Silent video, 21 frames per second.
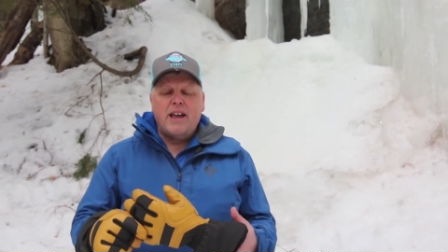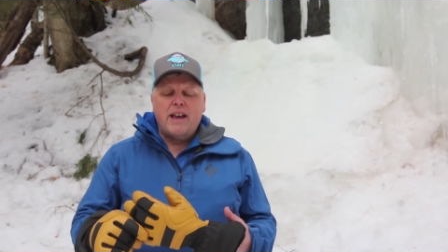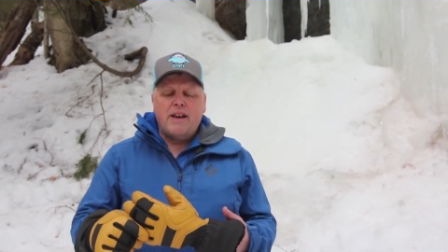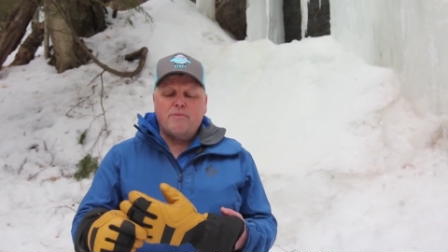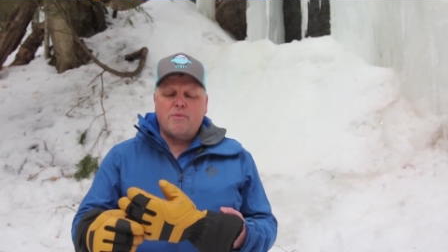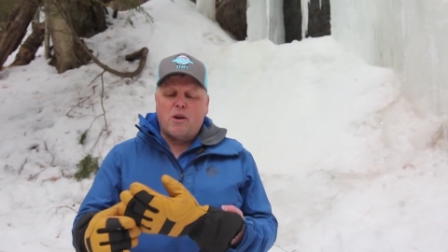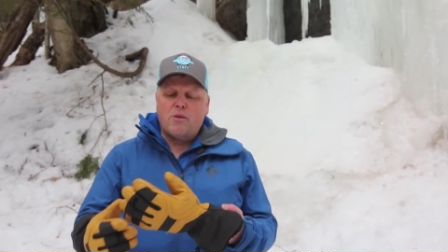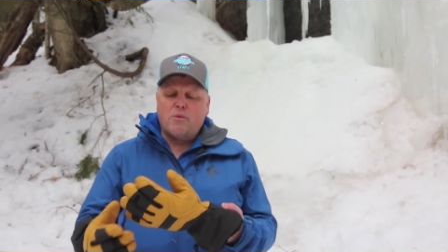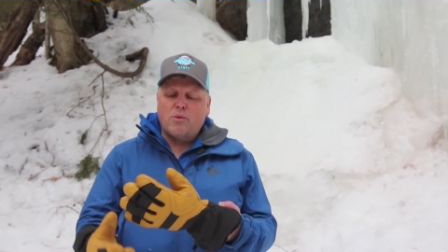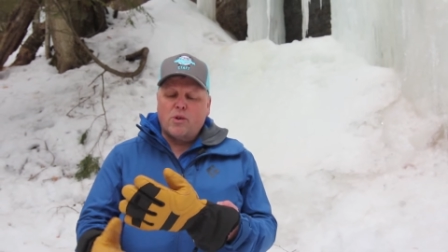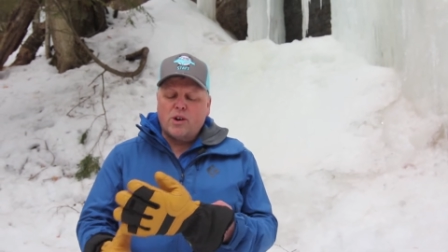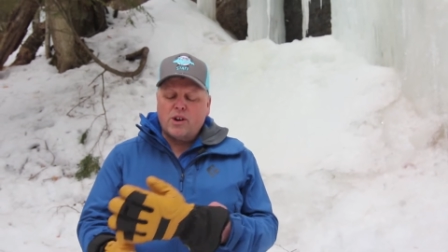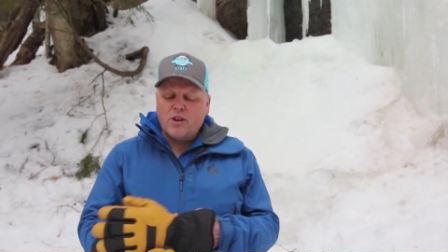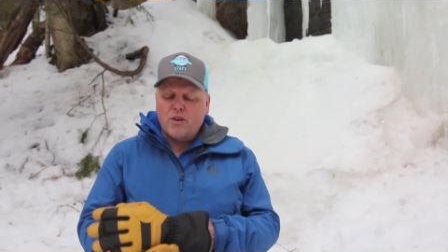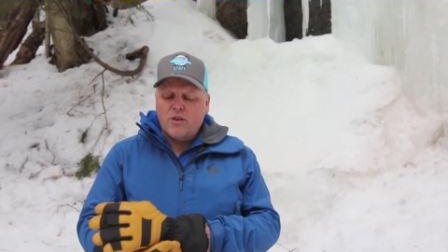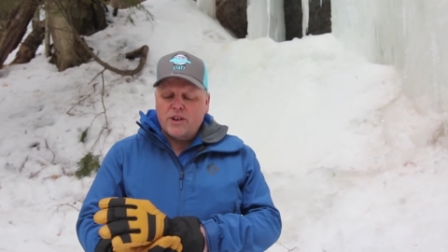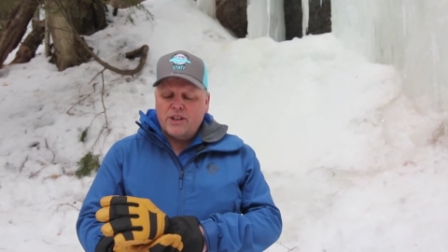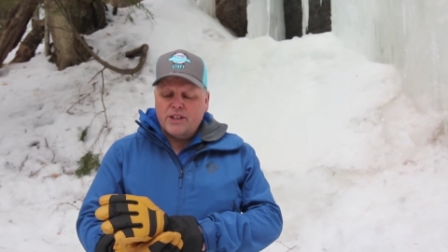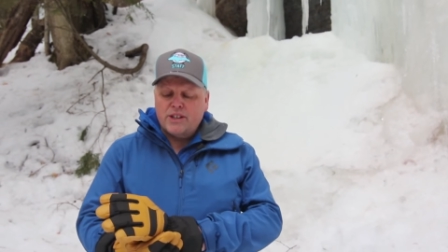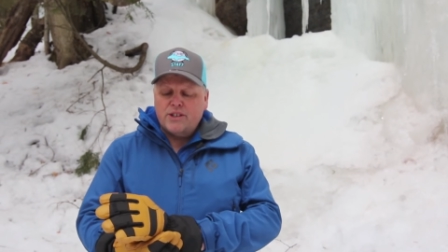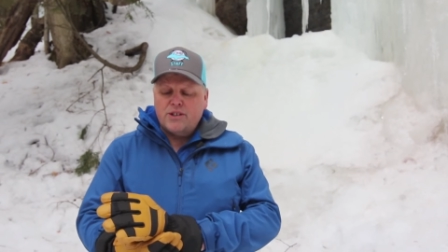and what we're
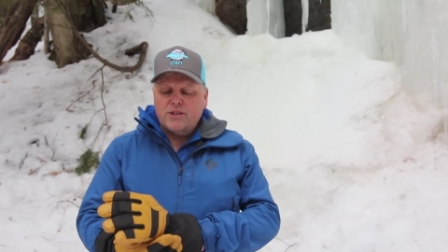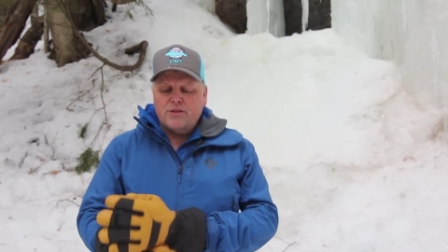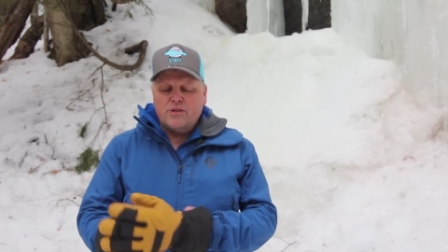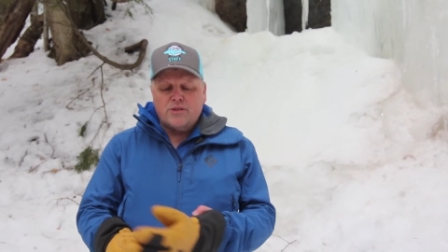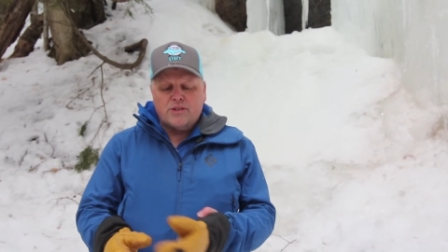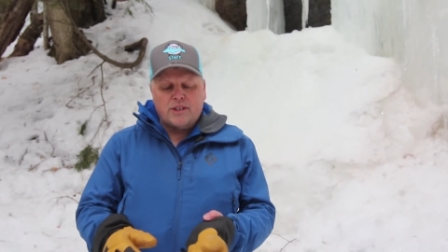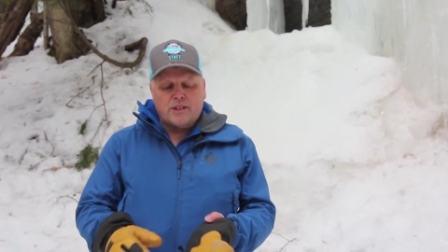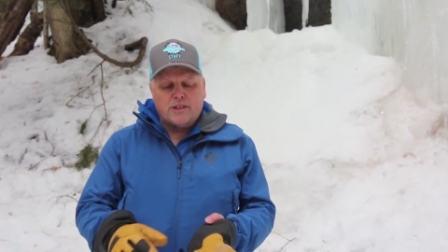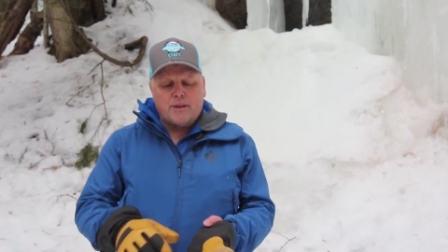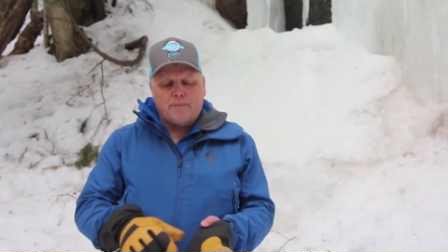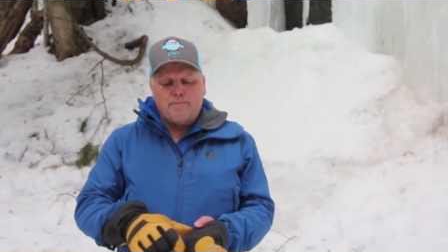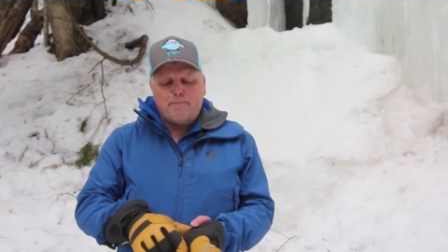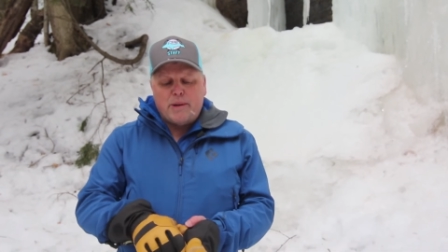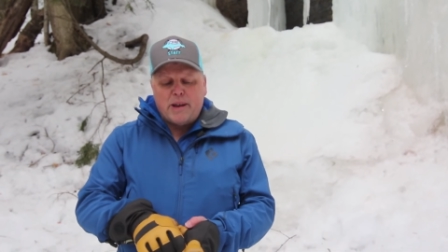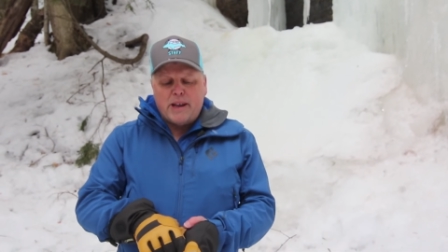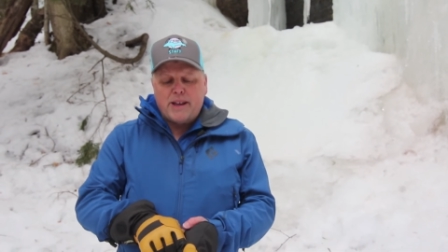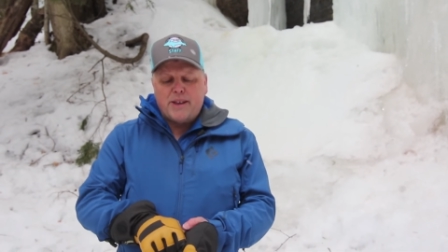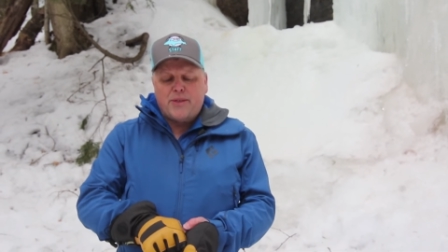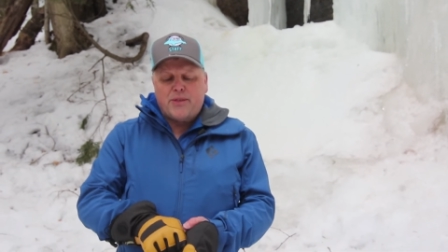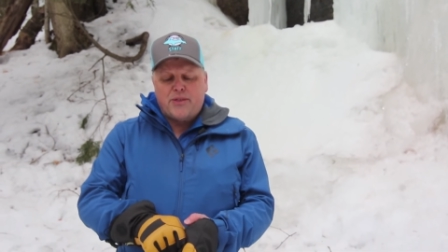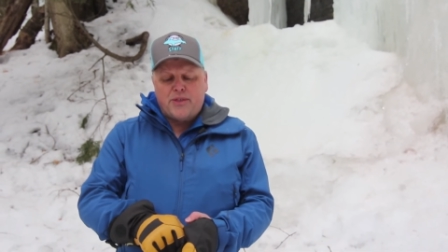going to use is a
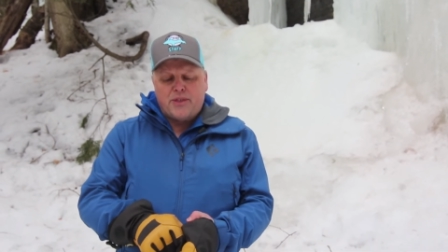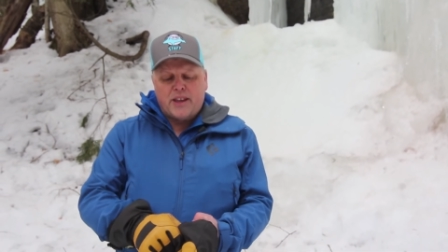big